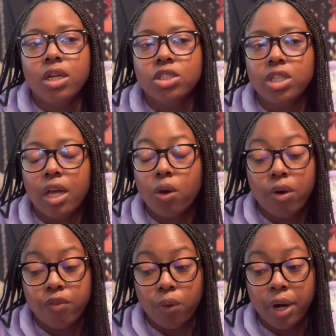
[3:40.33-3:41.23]
she ain't
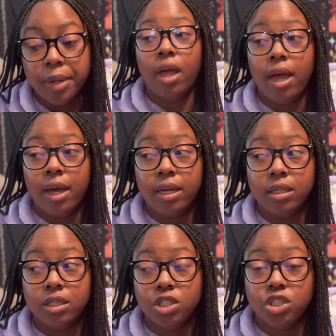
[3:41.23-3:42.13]
going for it
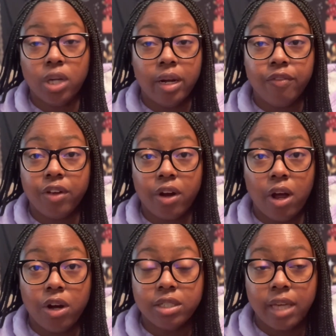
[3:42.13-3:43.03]
and she's trying to figure out
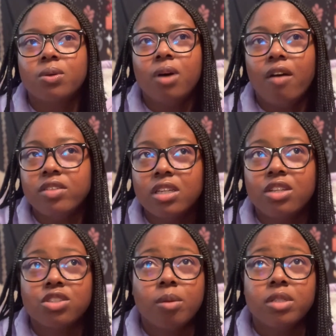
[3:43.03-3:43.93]
her escape. Obviously
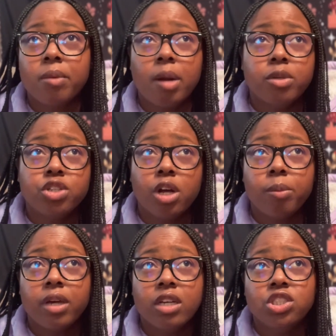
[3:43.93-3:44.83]
there's gonna be some kind of betrayal
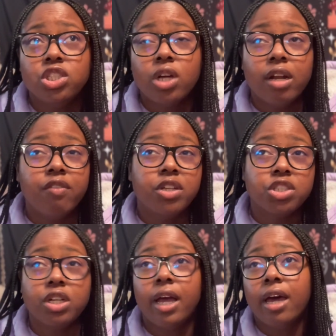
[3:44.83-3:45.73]
because she's trying to avenge
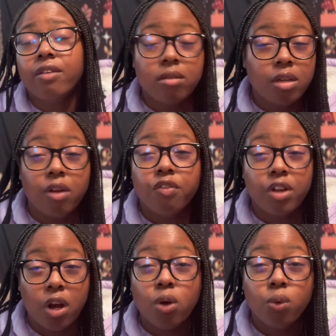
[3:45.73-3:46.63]
her dad and, you know,
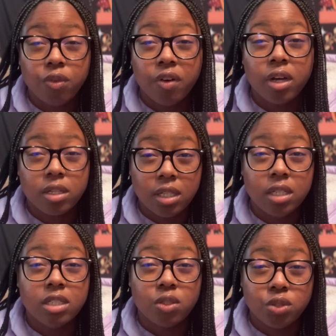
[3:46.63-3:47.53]
figure out who the did
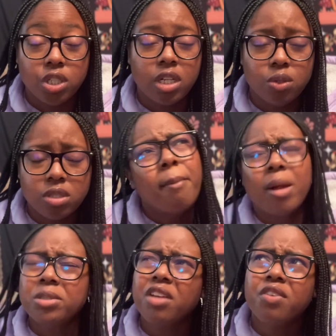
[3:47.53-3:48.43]
this so she can do stuff.
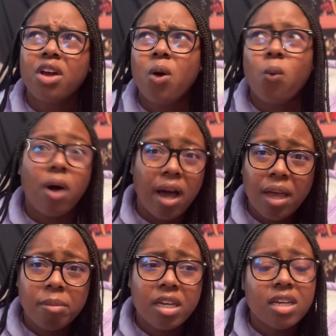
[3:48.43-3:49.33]
I'm trying to figure out why,
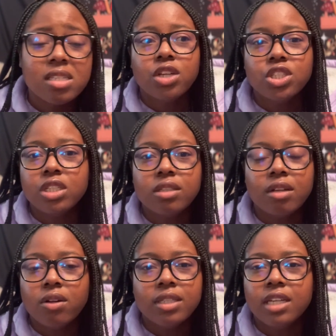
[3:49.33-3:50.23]
because she
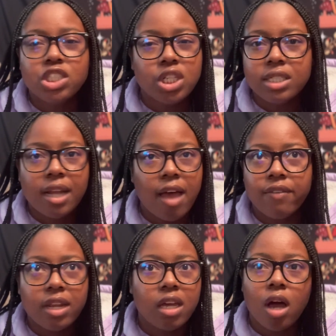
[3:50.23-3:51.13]
literally says she doesn't have
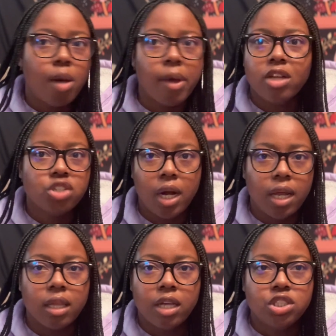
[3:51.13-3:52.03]
any combat
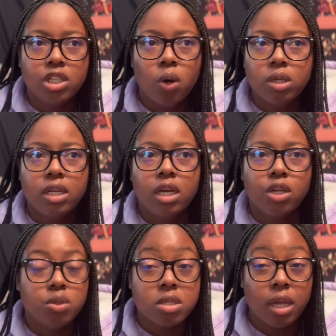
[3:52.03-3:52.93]
training. Like she only
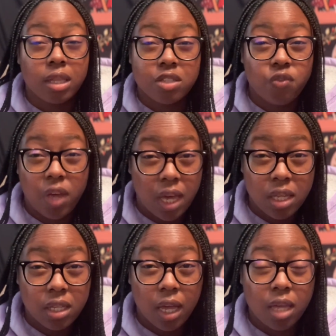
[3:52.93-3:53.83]
uses like this
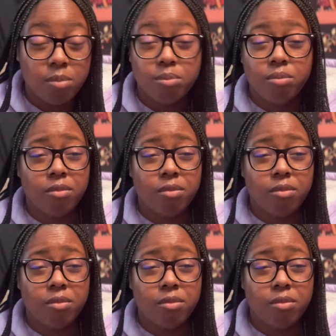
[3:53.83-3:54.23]
fan that can